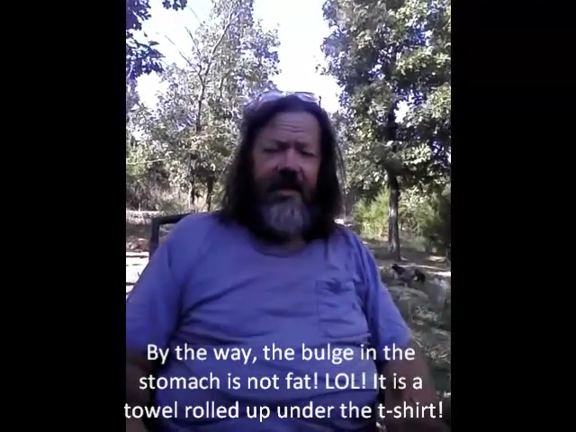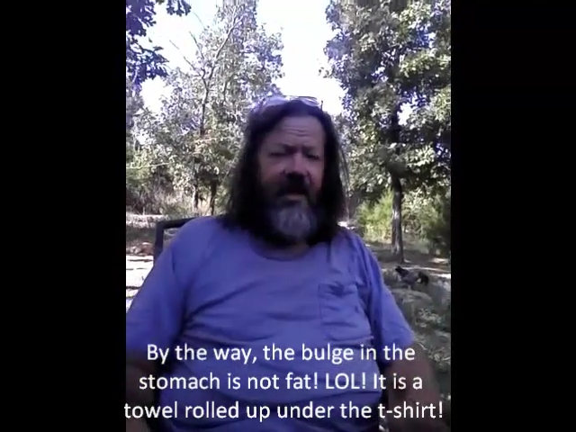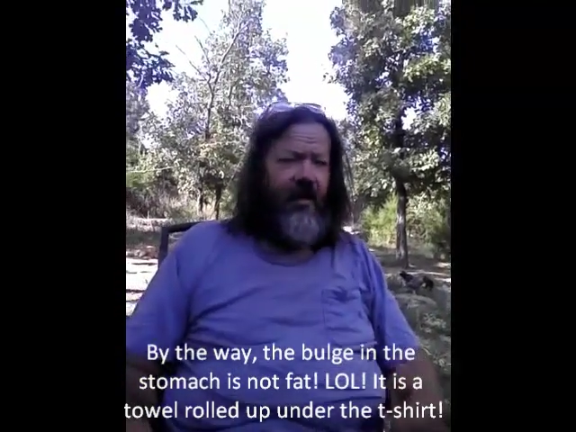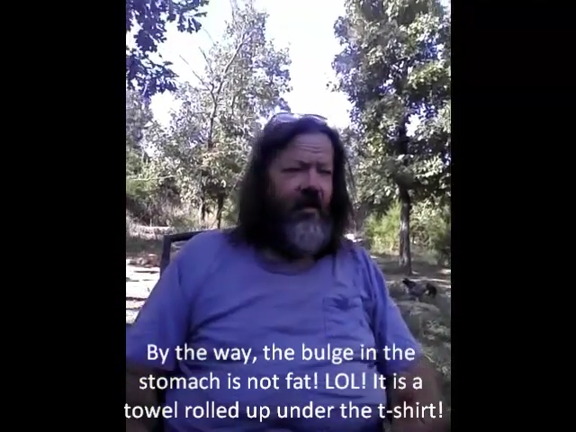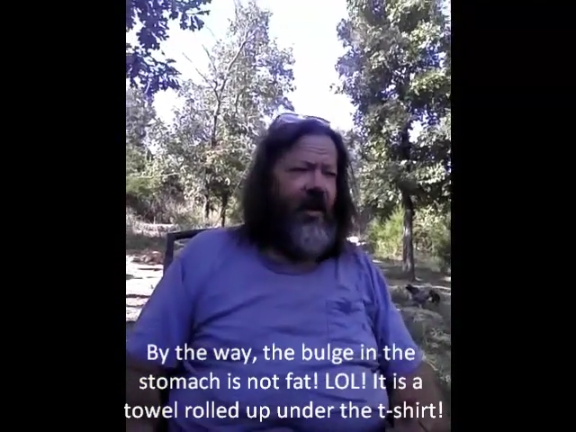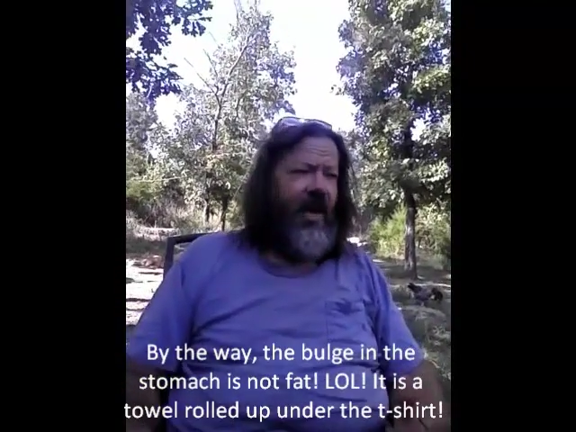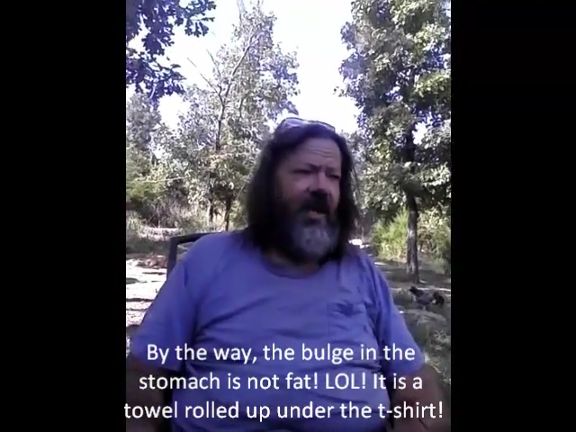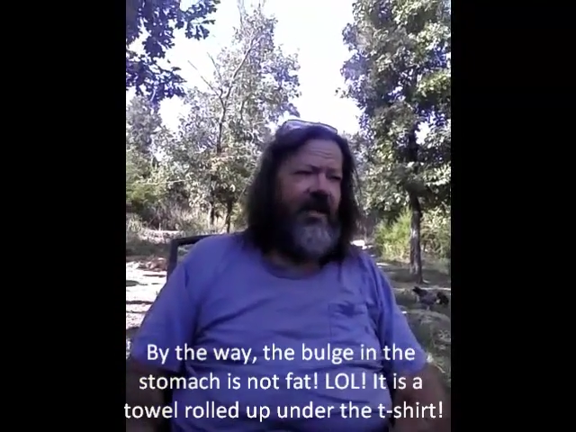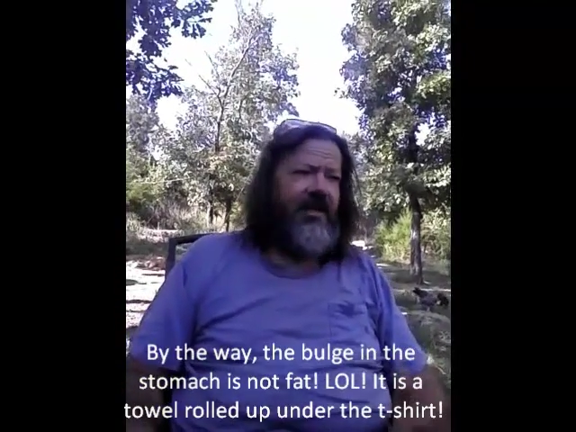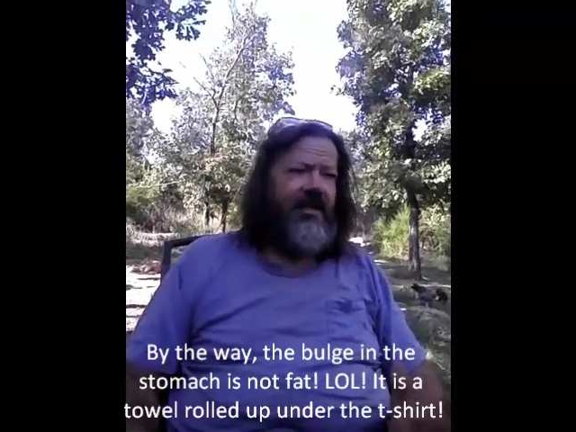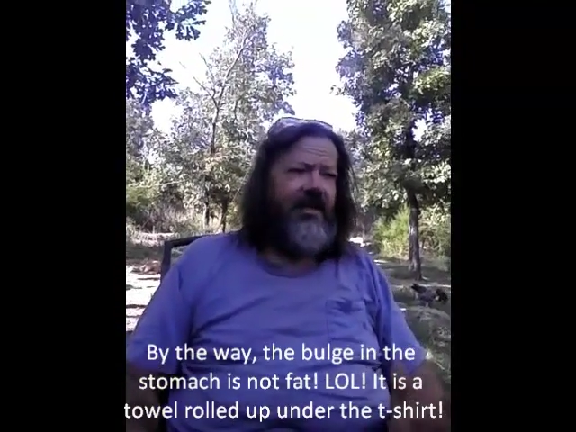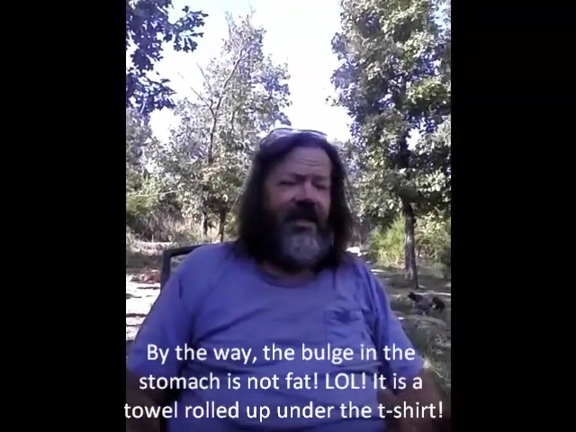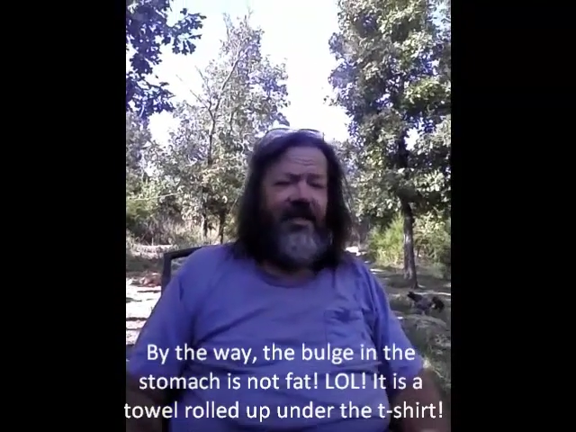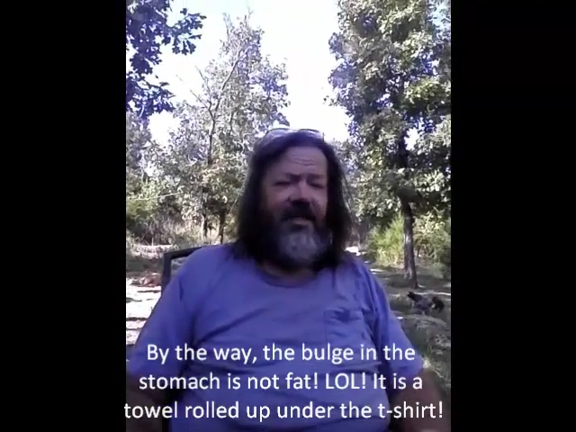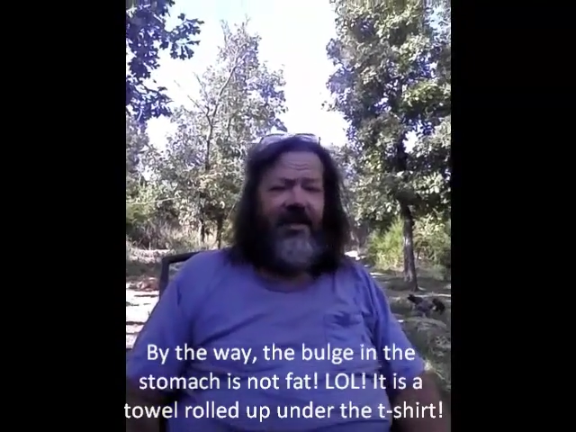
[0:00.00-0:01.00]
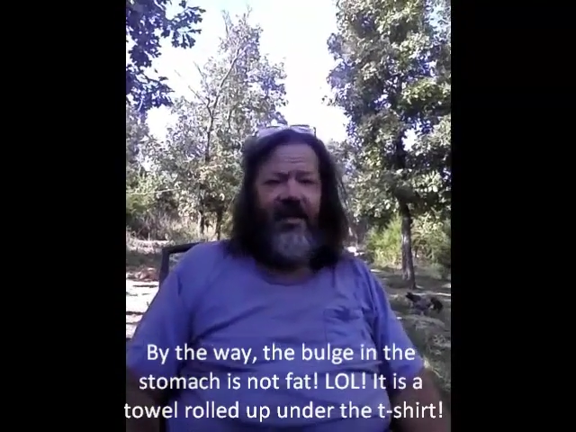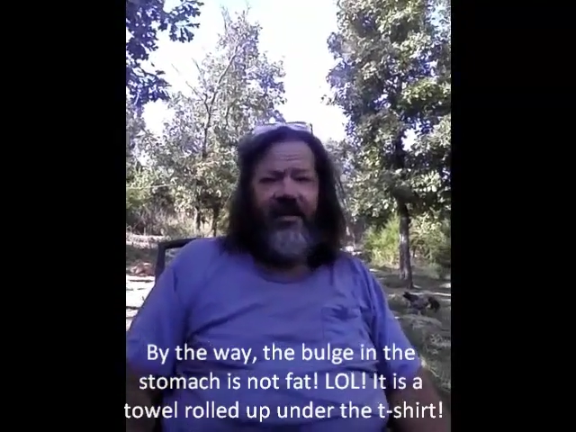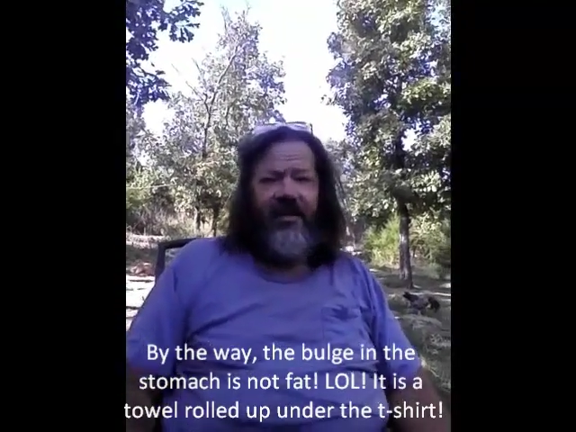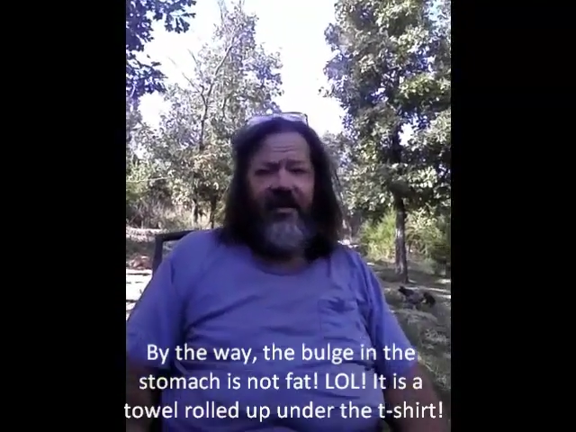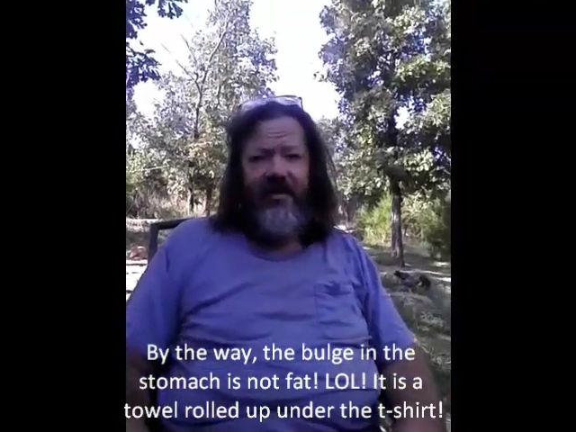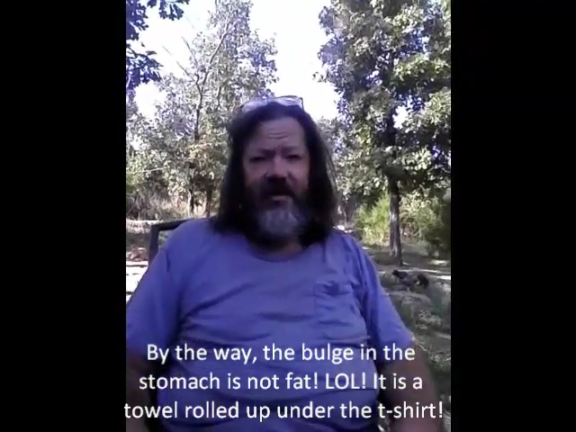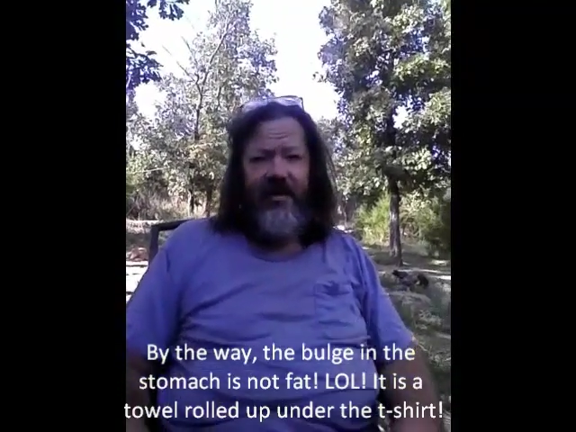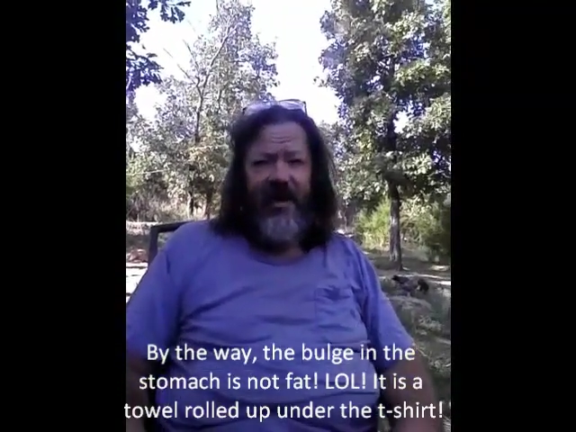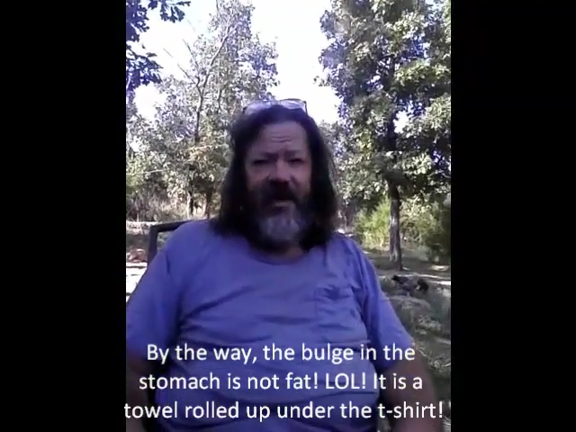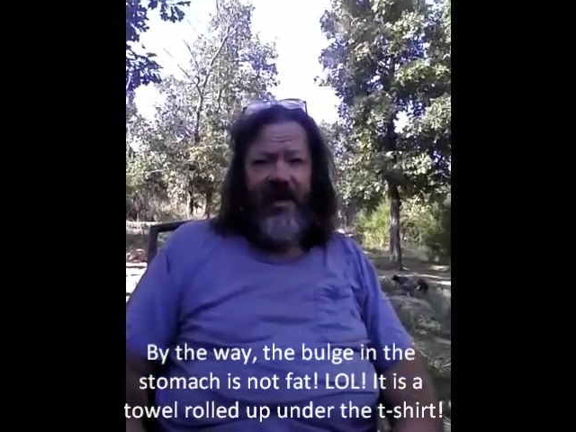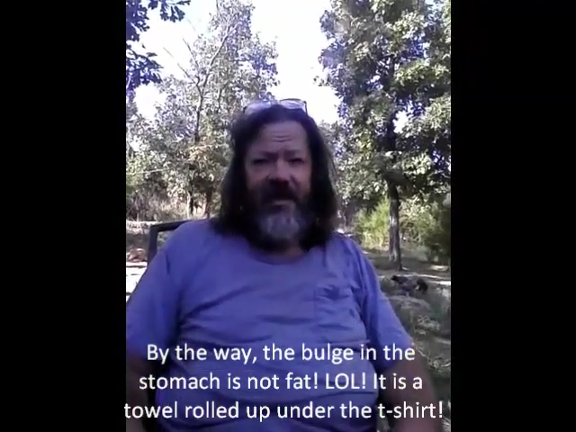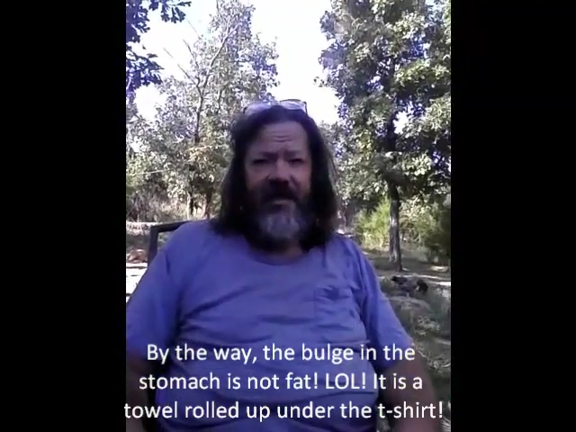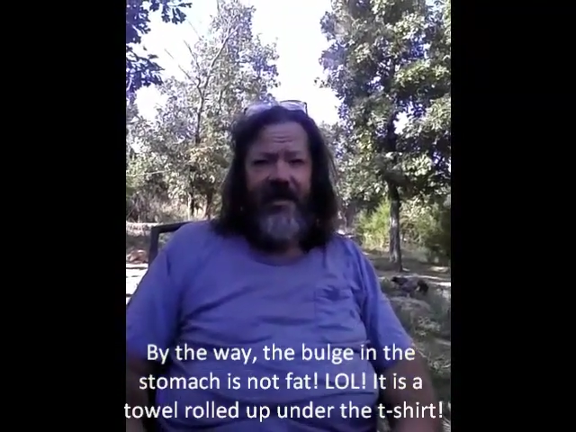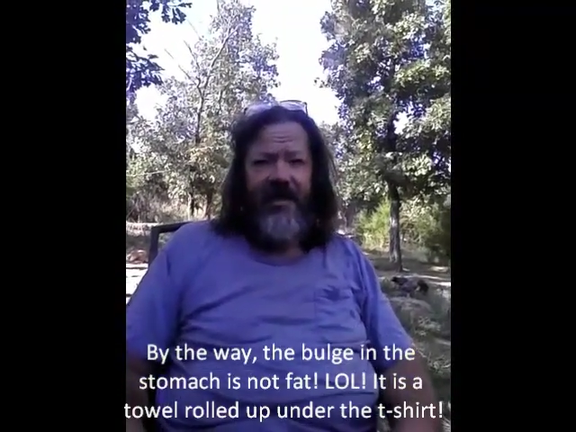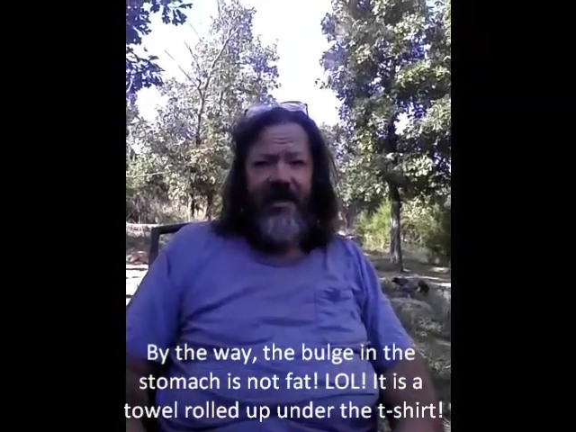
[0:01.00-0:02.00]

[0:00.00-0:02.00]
rattlesnakes all over the place.